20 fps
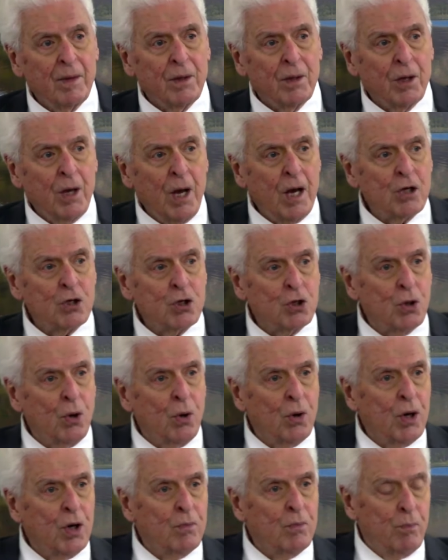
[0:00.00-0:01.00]
Yes,
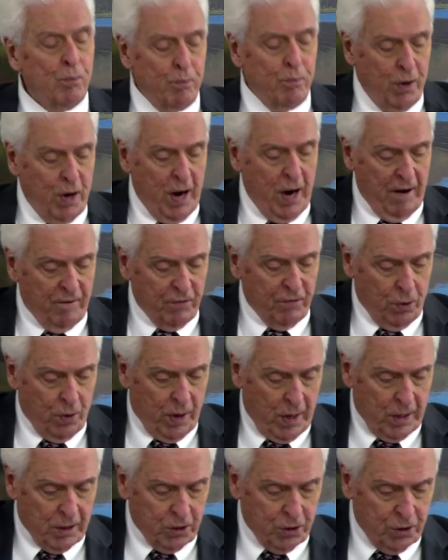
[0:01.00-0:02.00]
so he'd be after
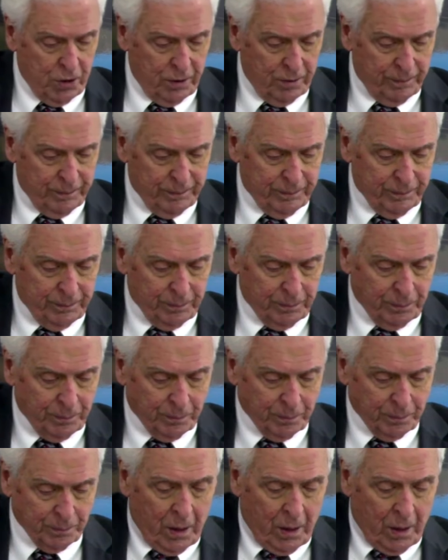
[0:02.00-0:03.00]
us.
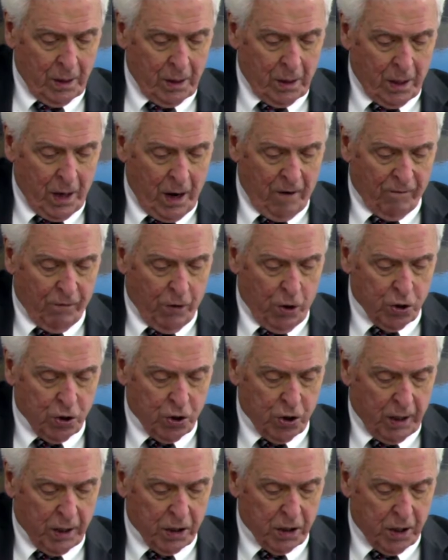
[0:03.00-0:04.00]
Now, verse
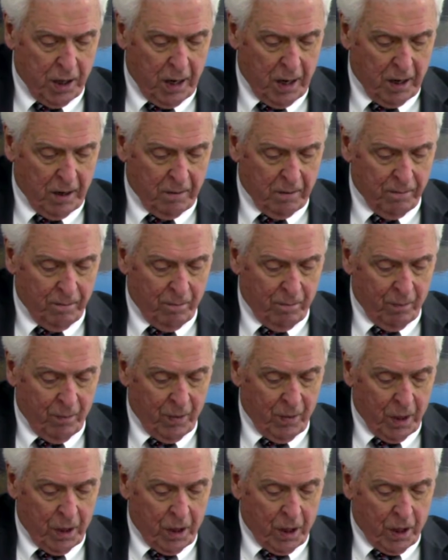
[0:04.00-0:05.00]
sixteen.
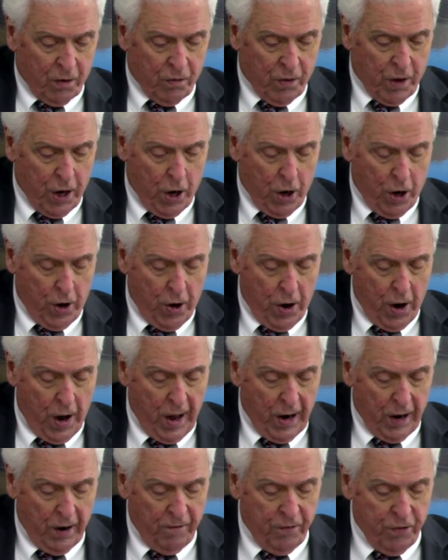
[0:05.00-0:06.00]
They are
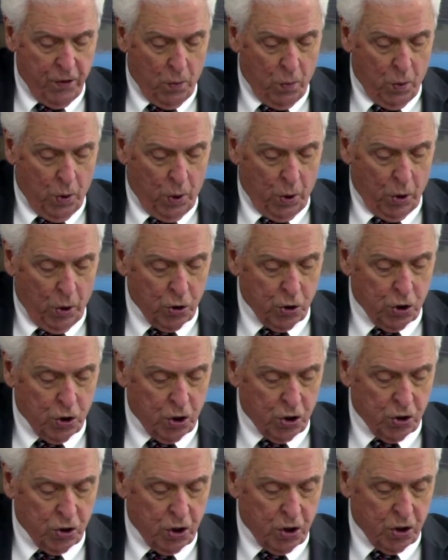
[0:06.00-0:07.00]
not of the world,
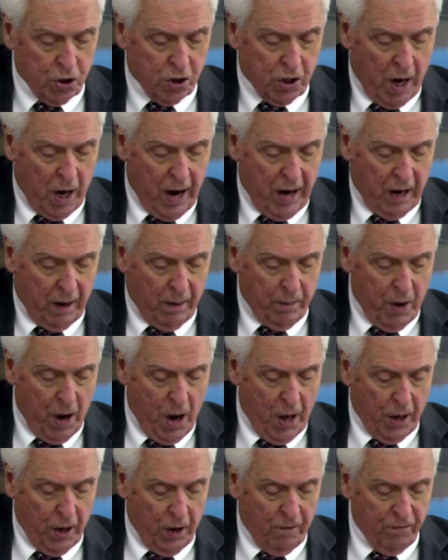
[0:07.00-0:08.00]
just as I am
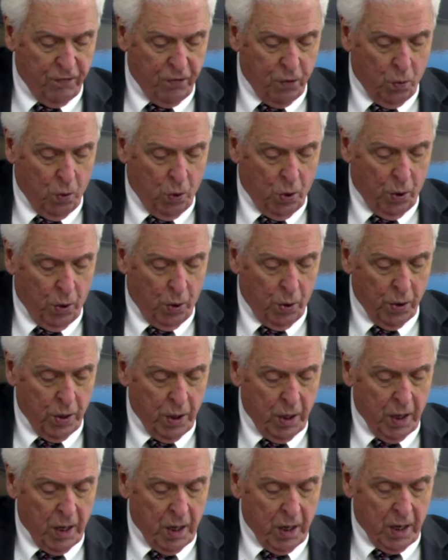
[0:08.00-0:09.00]
not of the world.
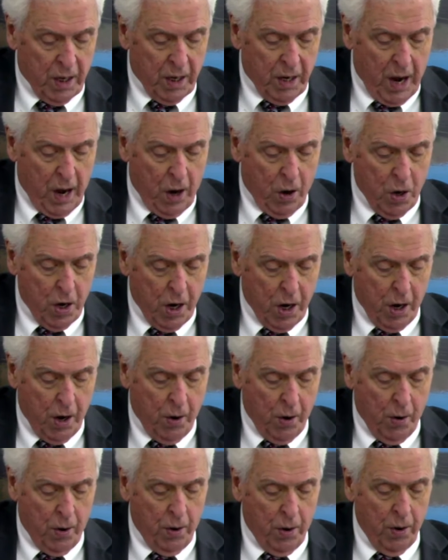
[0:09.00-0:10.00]
Now,
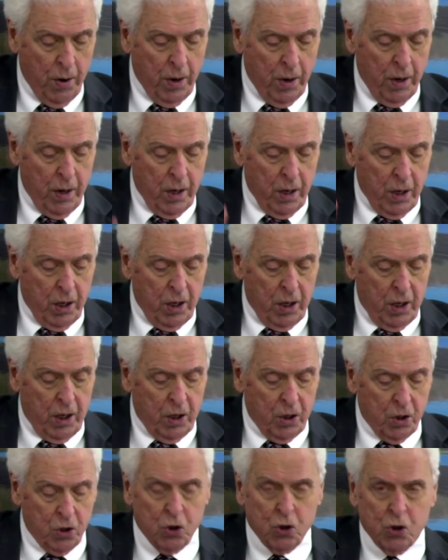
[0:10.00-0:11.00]
here
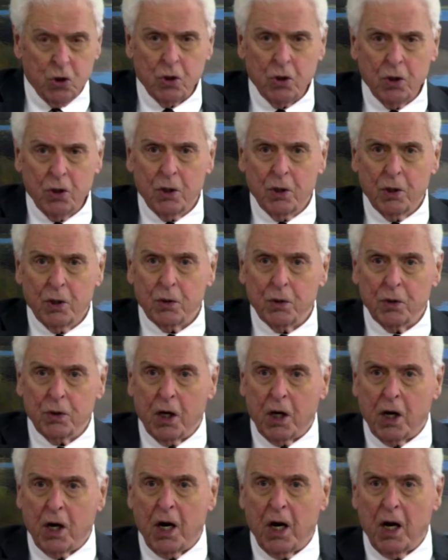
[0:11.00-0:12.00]
is
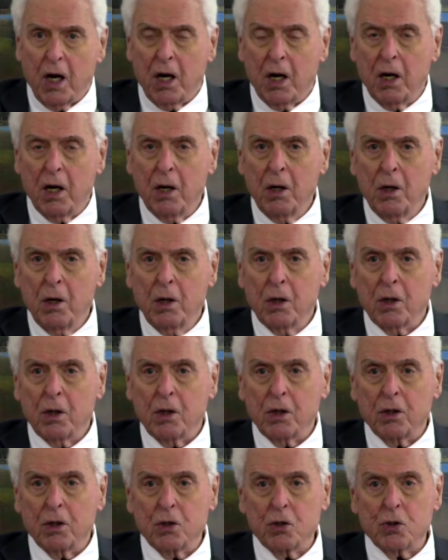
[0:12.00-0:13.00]
the key
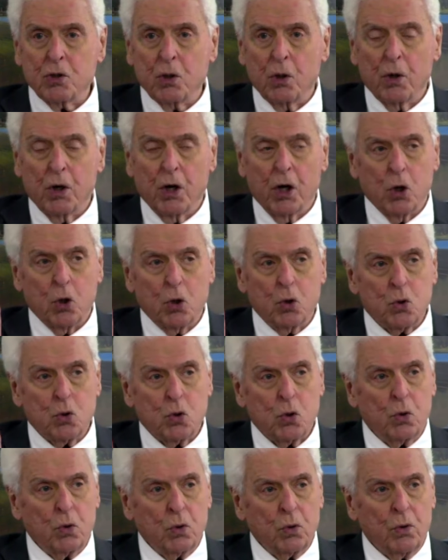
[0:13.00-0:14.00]
concerning
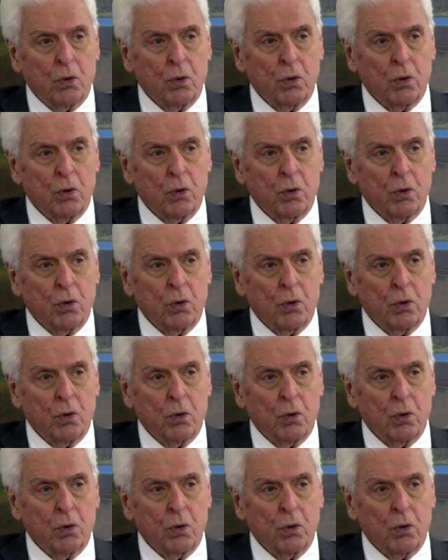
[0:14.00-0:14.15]
truth.